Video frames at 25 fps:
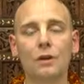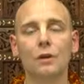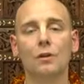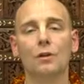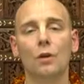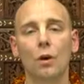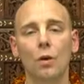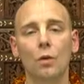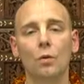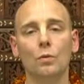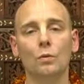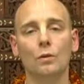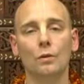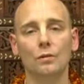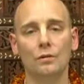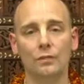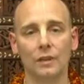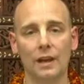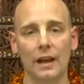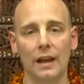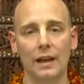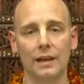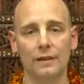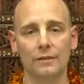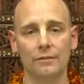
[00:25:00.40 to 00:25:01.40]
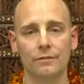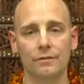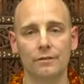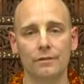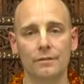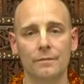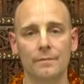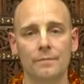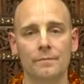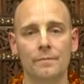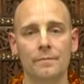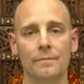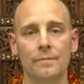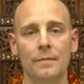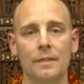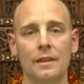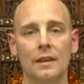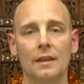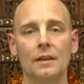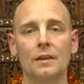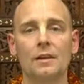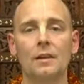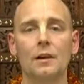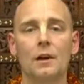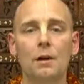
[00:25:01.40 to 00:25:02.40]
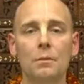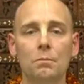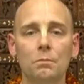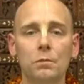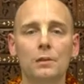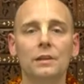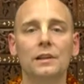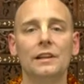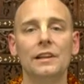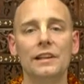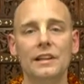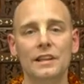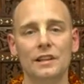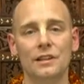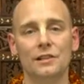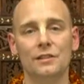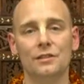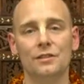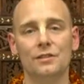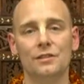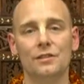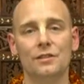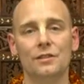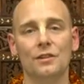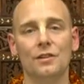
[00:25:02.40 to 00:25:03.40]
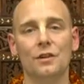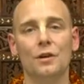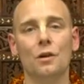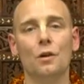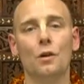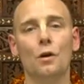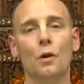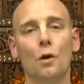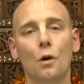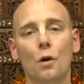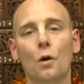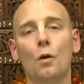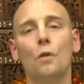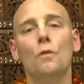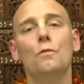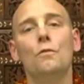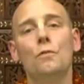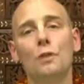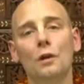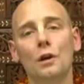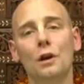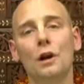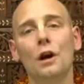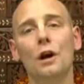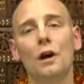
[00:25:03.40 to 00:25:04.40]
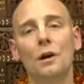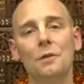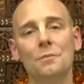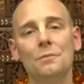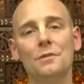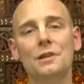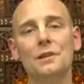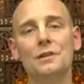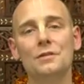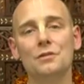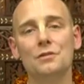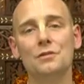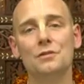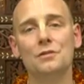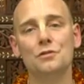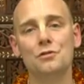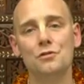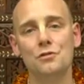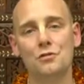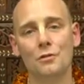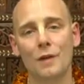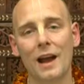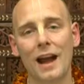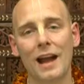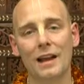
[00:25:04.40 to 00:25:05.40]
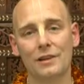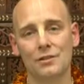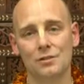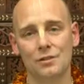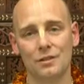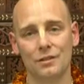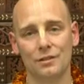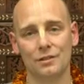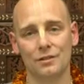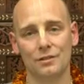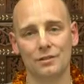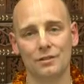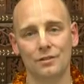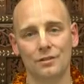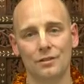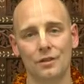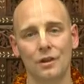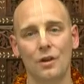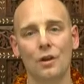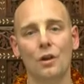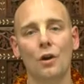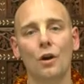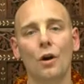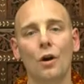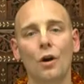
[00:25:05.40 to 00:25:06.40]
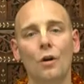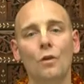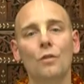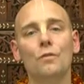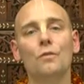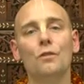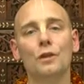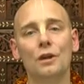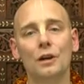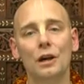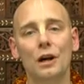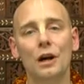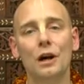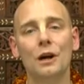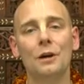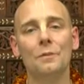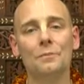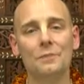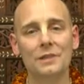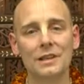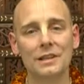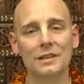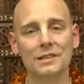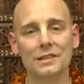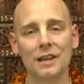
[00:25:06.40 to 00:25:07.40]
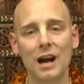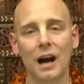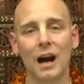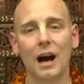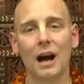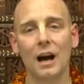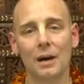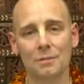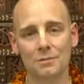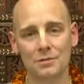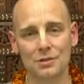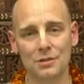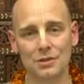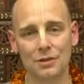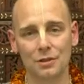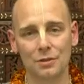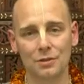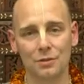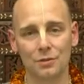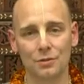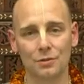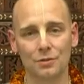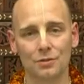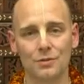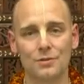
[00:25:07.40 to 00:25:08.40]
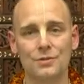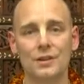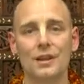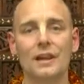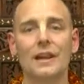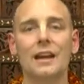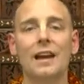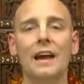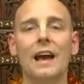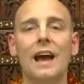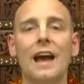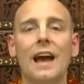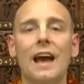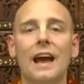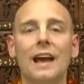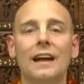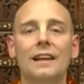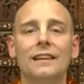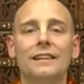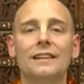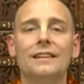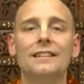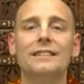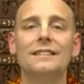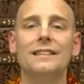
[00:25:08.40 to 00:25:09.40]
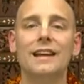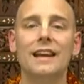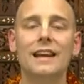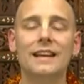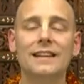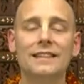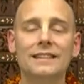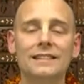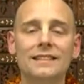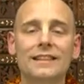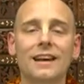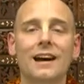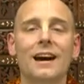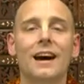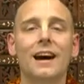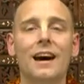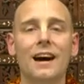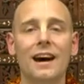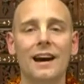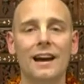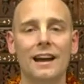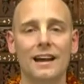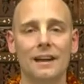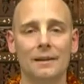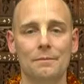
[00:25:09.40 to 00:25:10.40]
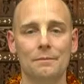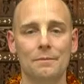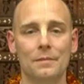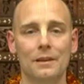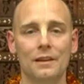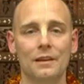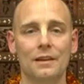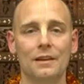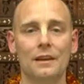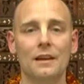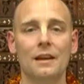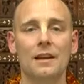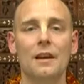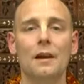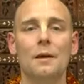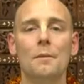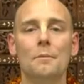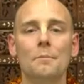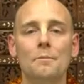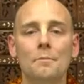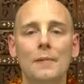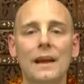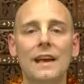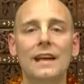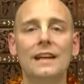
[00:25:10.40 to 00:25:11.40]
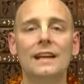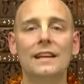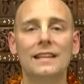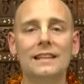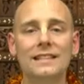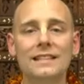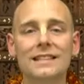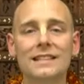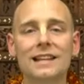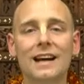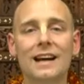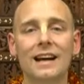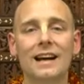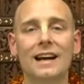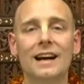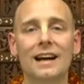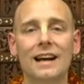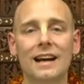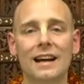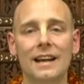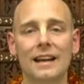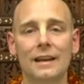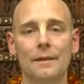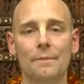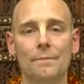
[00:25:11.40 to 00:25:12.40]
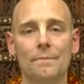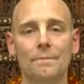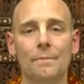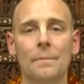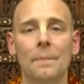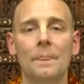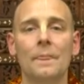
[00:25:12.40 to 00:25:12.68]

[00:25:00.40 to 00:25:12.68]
the goal of life. Please overcome these distractions, overcome these obstacles, and take time, make time